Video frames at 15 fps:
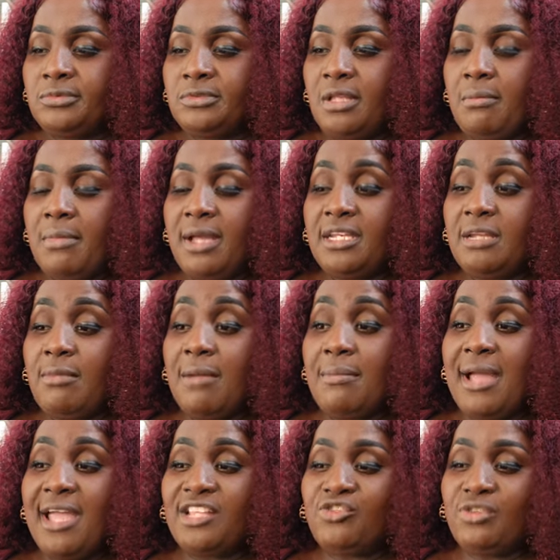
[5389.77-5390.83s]
The man them I
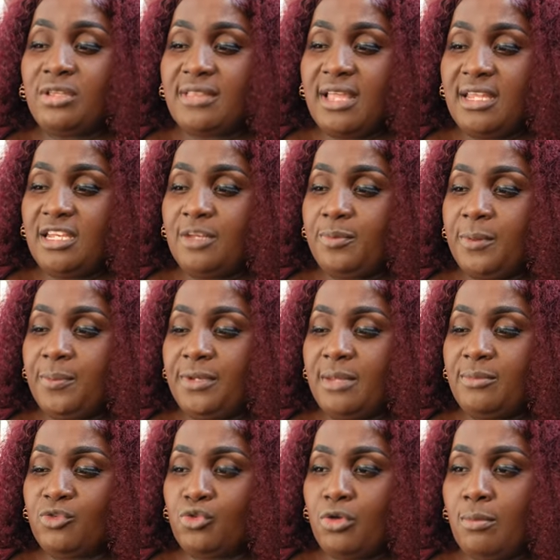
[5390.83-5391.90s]
buy drinks and then the people
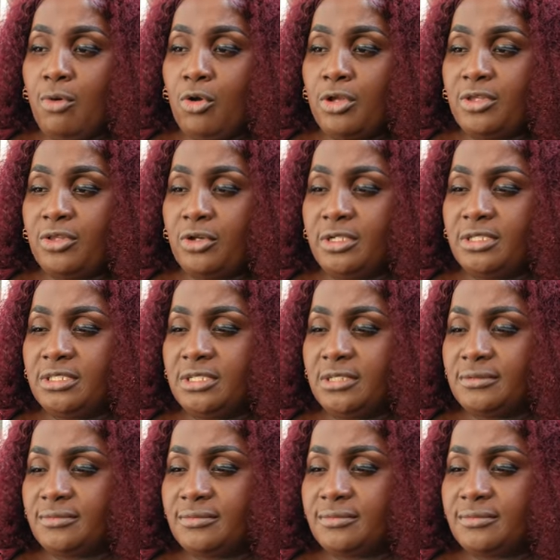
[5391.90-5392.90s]
them throw bug down in it.